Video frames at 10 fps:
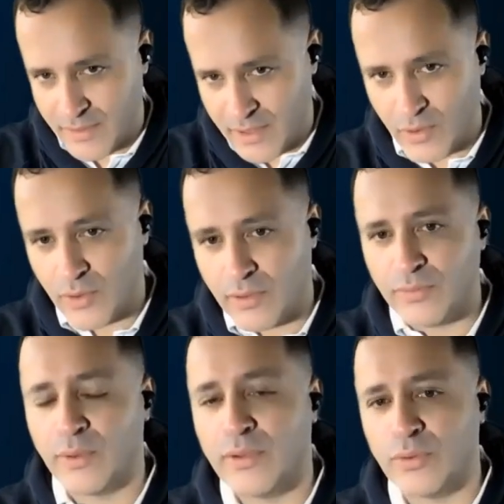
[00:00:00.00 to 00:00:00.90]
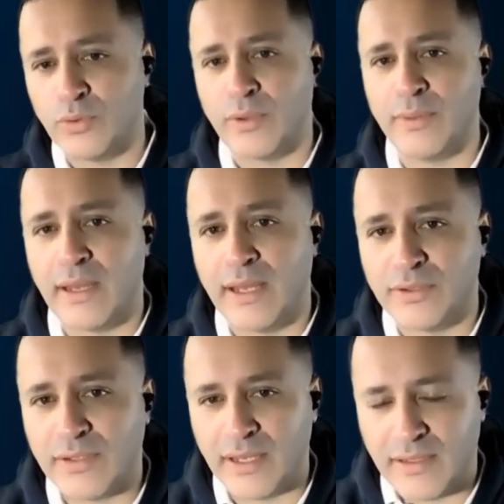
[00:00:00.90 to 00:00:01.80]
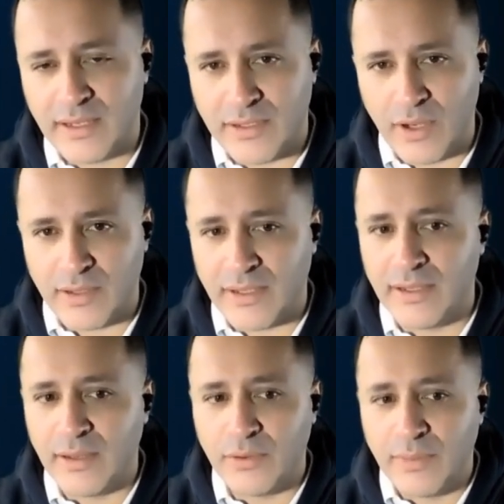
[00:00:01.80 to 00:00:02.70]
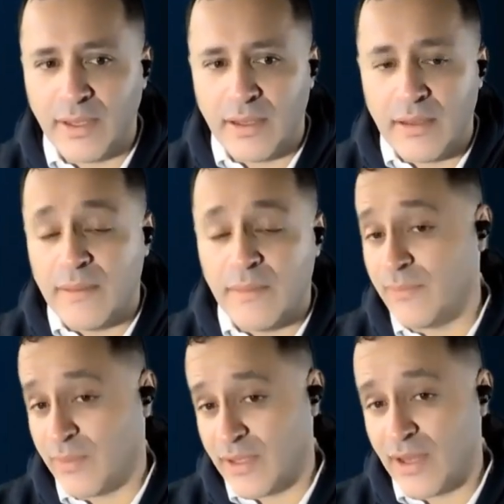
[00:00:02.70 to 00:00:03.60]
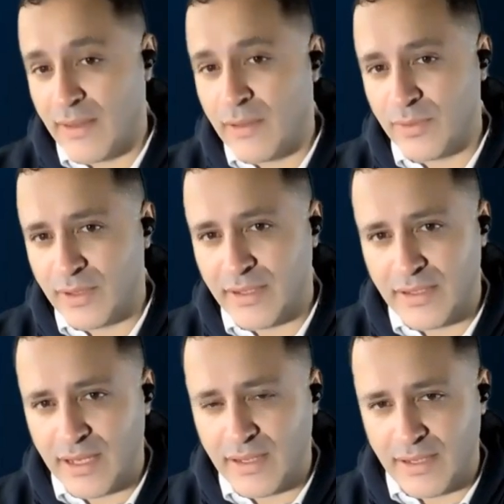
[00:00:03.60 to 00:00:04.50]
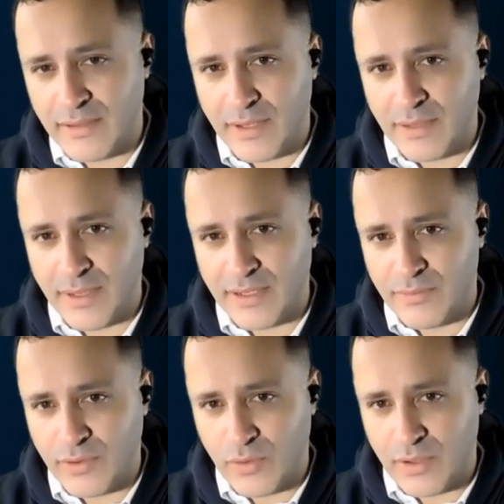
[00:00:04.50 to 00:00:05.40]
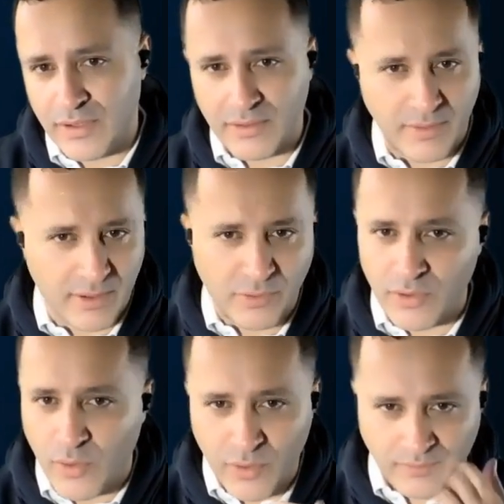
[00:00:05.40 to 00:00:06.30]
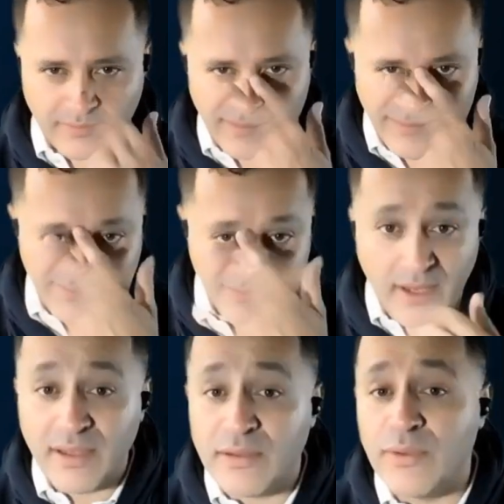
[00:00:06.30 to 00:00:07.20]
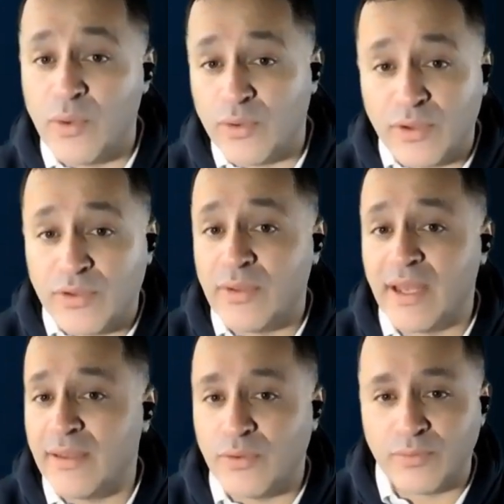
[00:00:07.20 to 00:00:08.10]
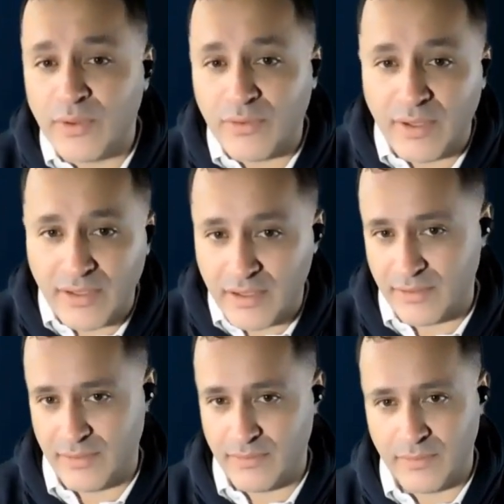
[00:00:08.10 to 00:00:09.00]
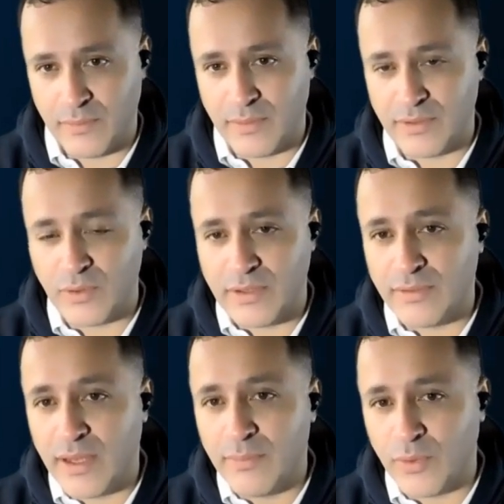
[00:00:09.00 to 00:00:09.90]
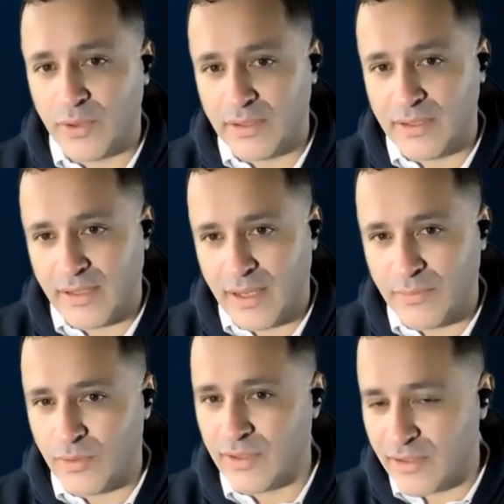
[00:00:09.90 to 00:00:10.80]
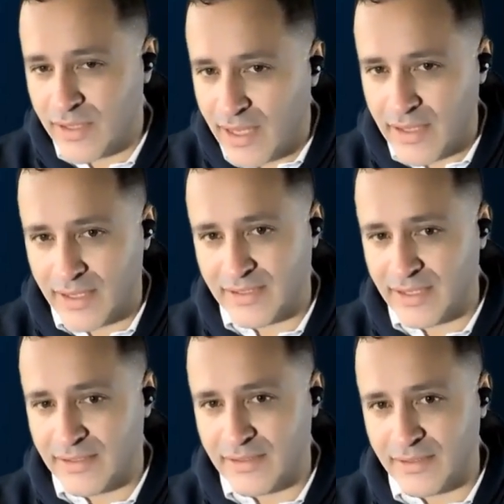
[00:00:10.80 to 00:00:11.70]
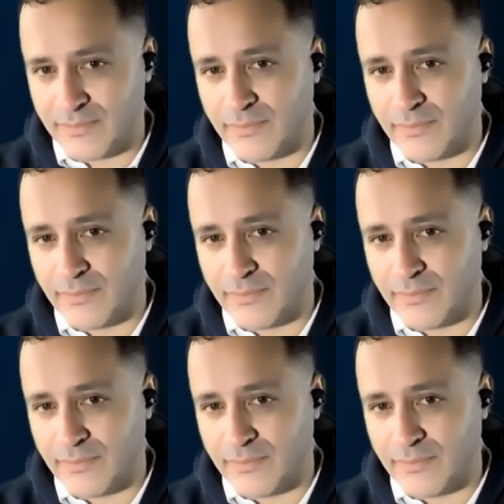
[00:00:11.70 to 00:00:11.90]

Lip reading: in order for it to truly be an exercise that is constant and repeated. When you have a previously identified base of donors, if you don't have a base of donors, you can't do fundraising. So it's very important that that focus on data exists.